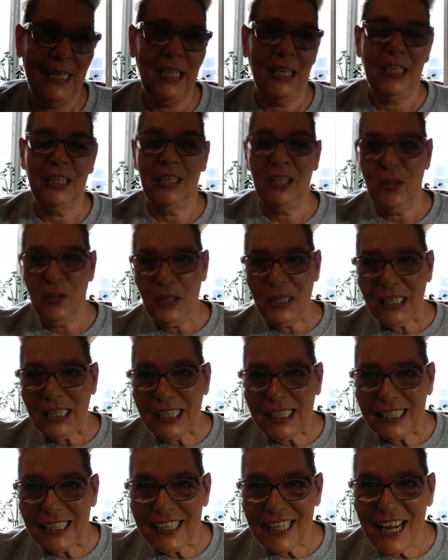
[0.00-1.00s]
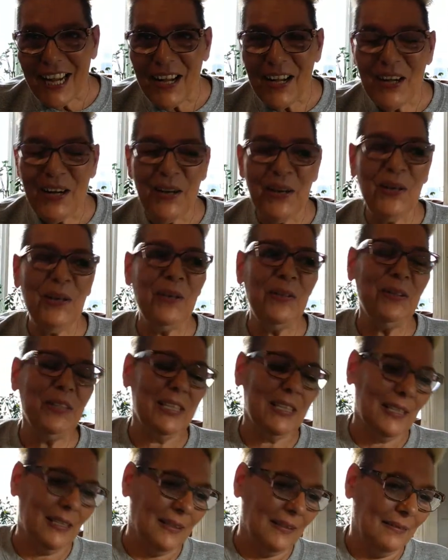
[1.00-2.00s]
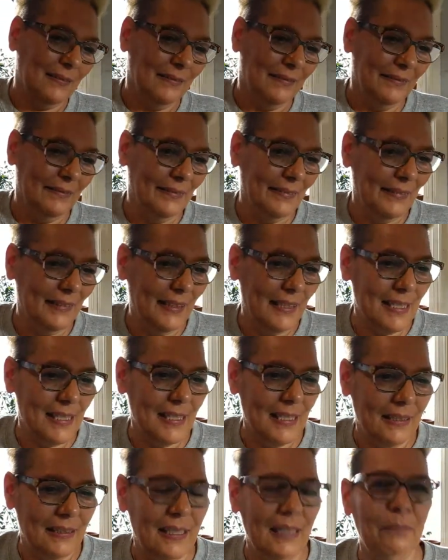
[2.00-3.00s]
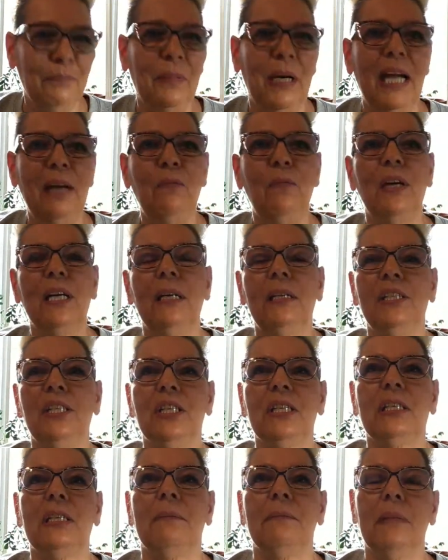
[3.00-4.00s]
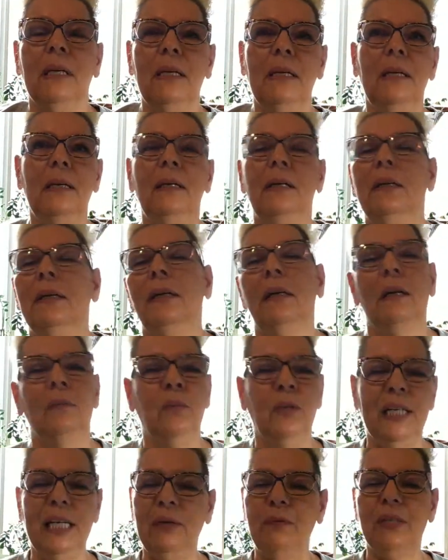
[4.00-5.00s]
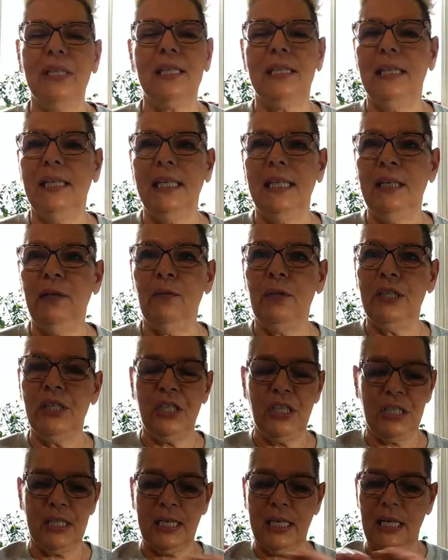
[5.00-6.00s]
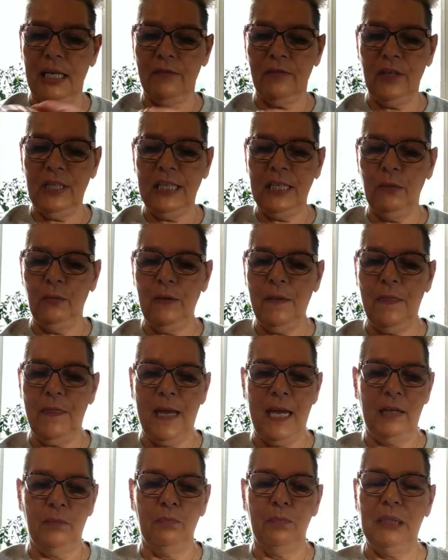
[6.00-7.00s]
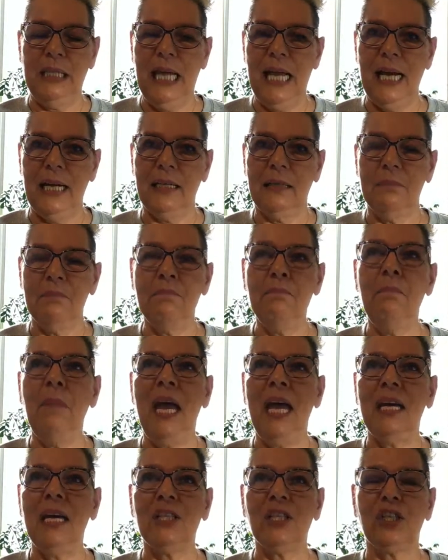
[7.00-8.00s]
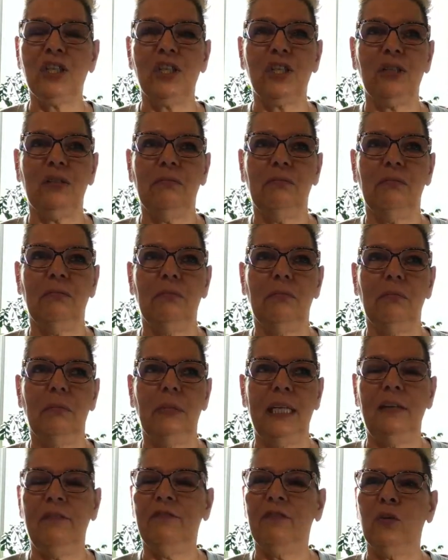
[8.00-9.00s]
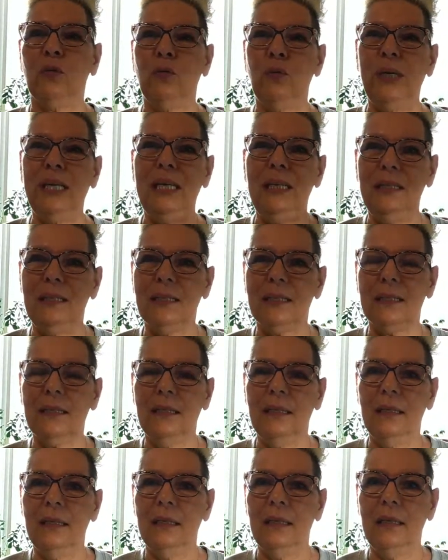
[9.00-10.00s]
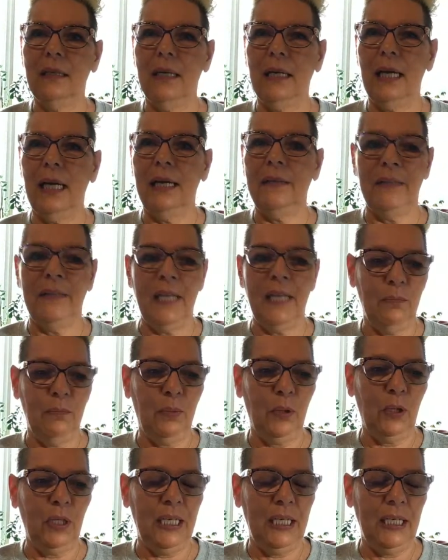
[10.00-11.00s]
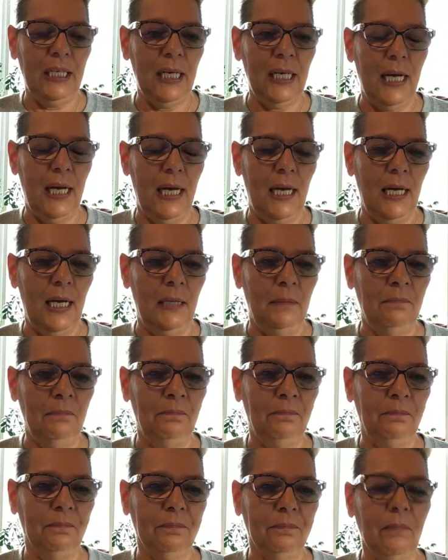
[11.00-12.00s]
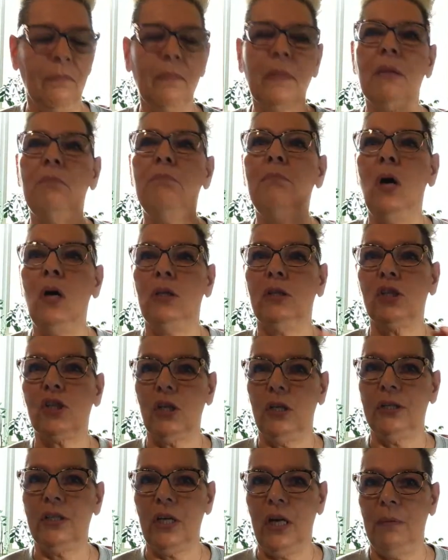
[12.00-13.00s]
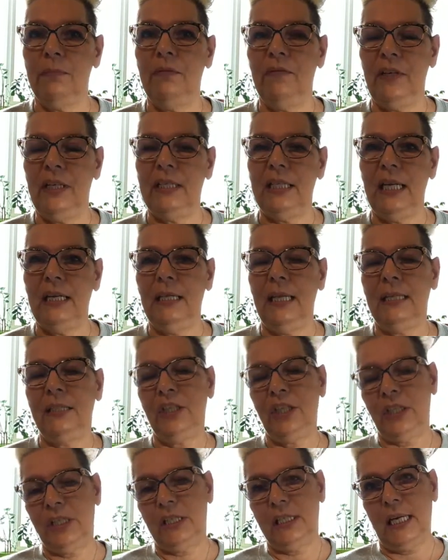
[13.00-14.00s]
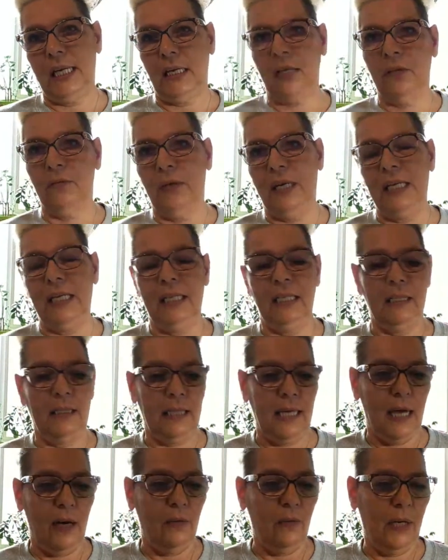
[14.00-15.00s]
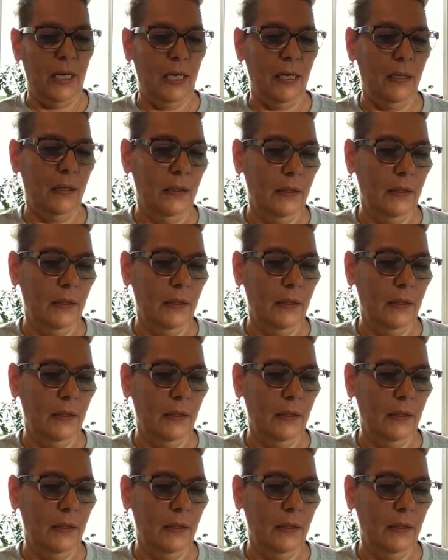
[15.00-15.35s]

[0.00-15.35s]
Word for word: got to go clean it out and it's. The, I want to just. What I was thinking was just covering it with that black mesh, like for weeds, and then putting um, mulch on top of it, and then just decorating it that way,